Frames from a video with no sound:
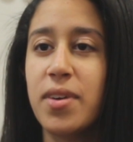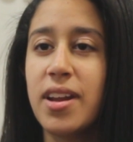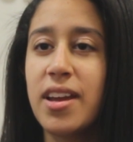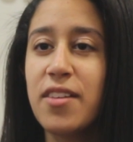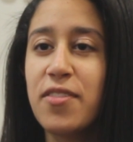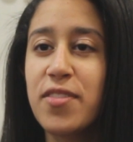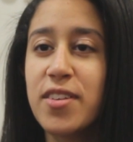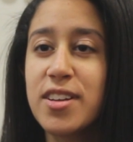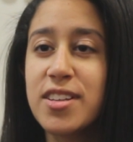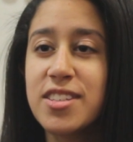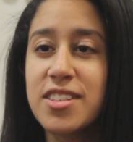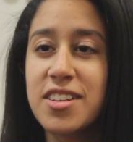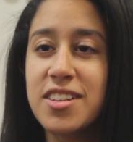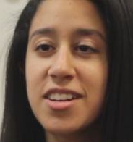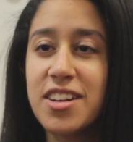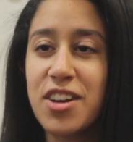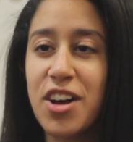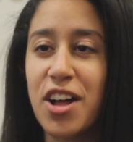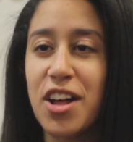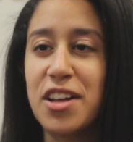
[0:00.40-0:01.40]
When I first
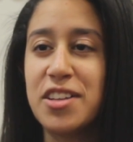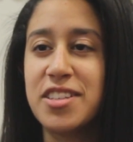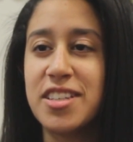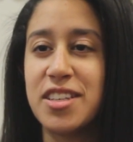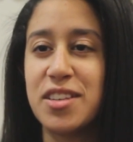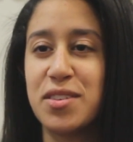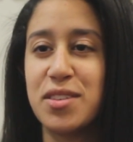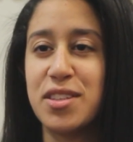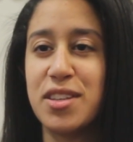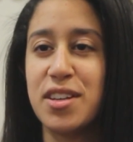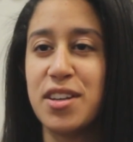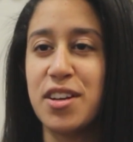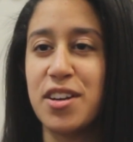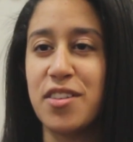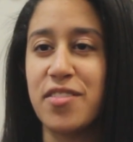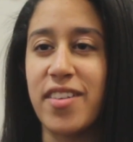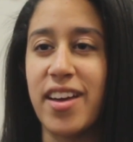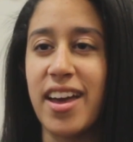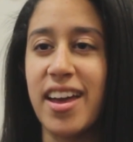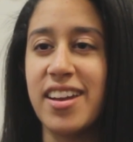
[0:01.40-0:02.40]
started college at
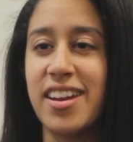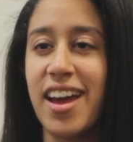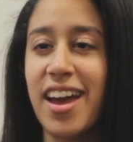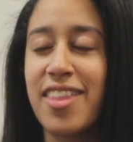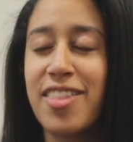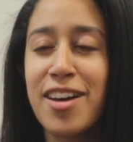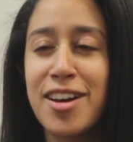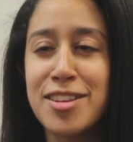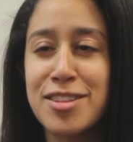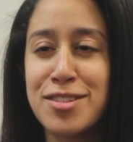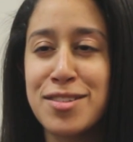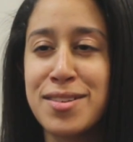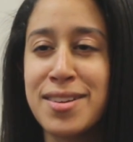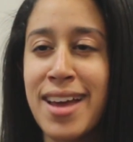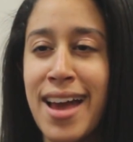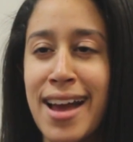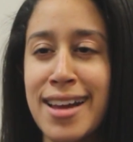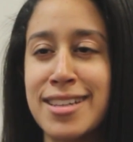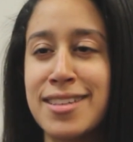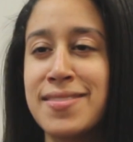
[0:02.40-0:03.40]
UC Irvine, I thought
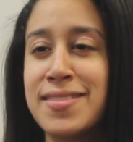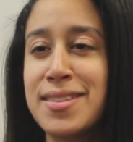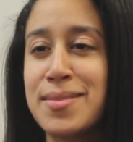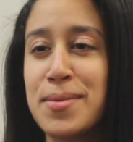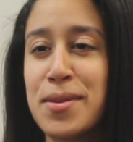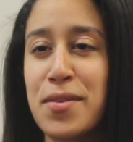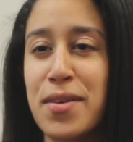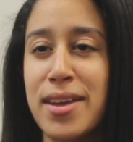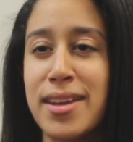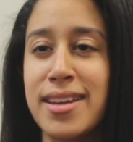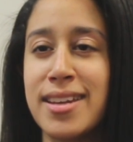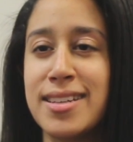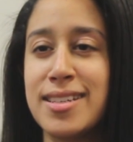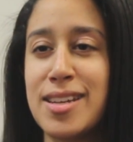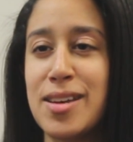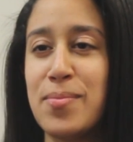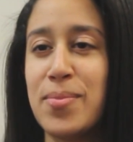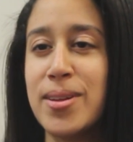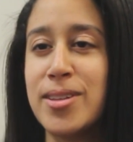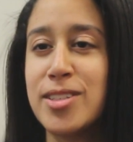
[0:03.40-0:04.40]
student activism
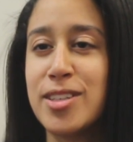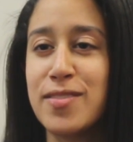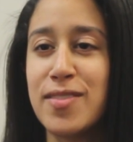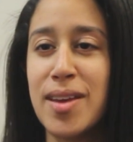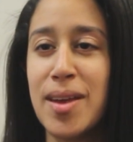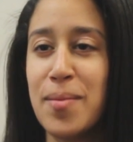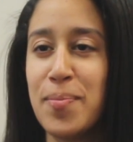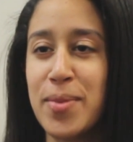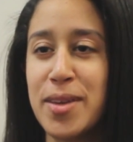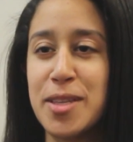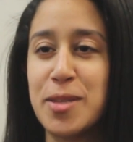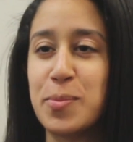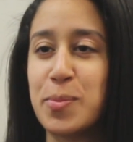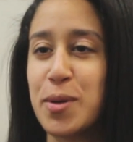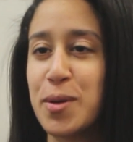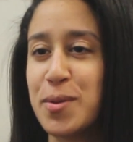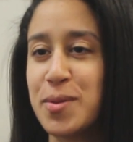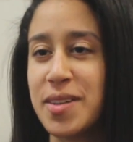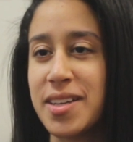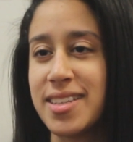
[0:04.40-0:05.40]
equated to a bunch of hippies
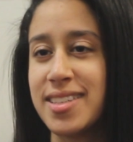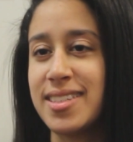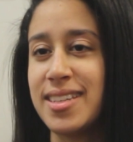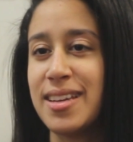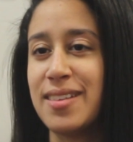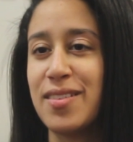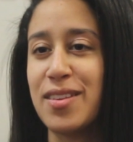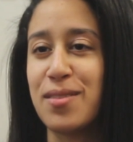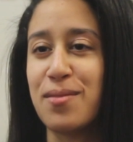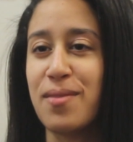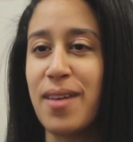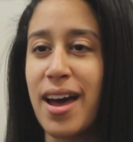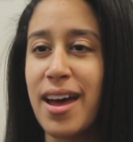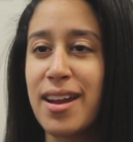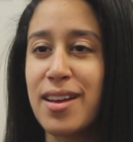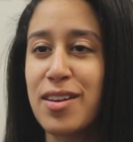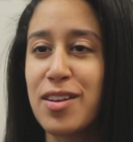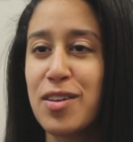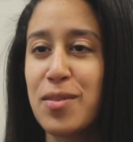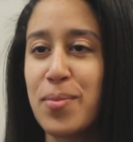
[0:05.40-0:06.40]
protesting with
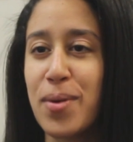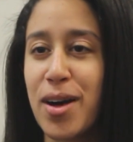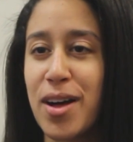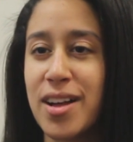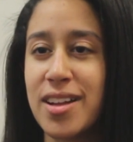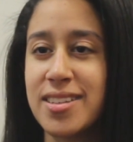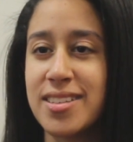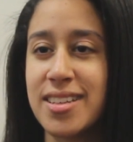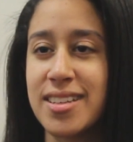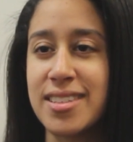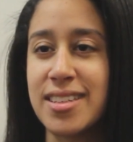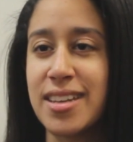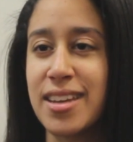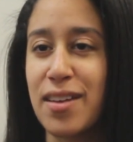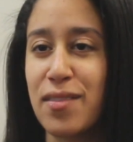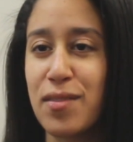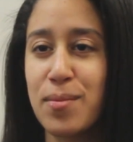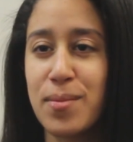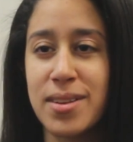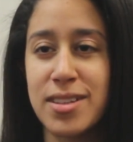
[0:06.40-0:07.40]
radical politics
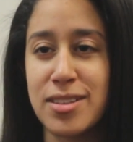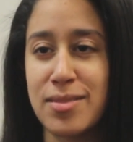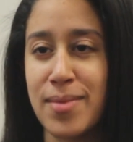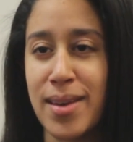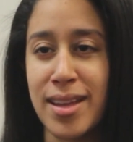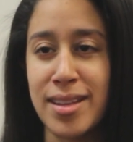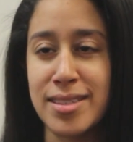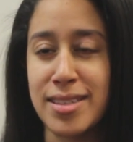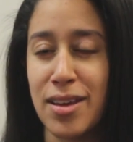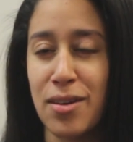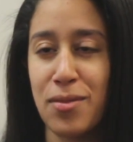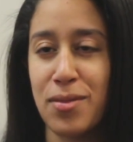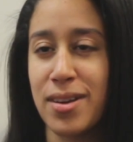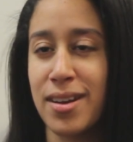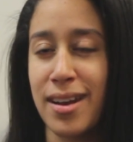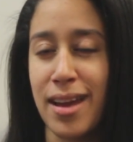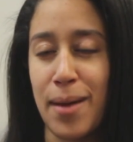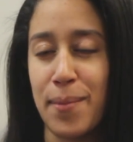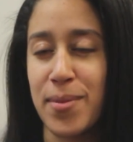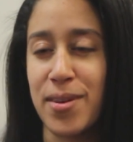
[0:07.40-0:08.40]
and government demands that
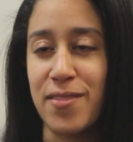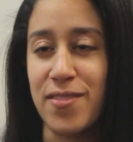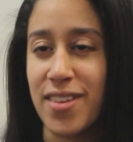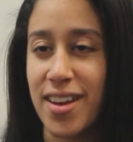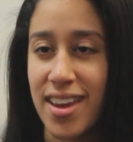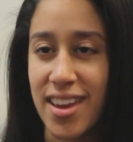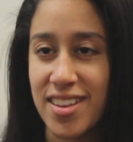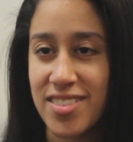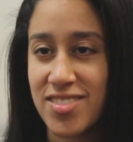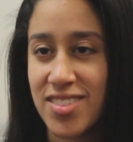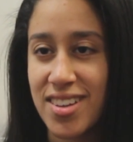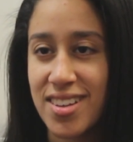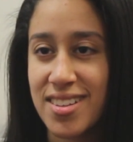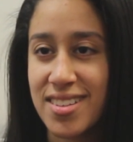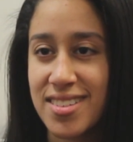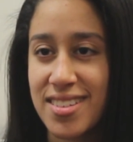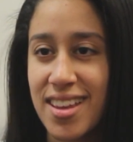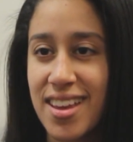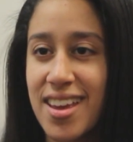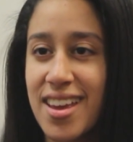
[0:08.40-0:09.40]
wouldn't happen for
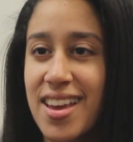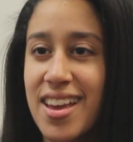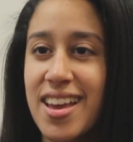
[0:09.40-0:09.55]
ages.